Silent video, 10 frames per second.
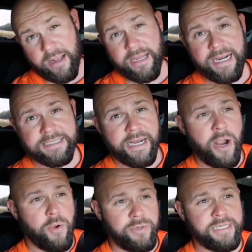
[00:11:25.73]
Like I
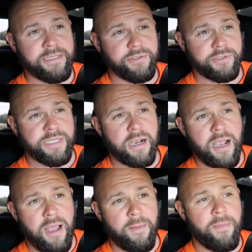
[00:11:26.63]
said, I own
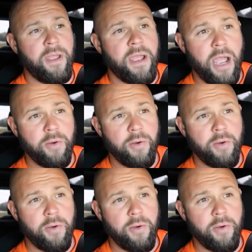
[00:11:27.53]
detailjuice.com.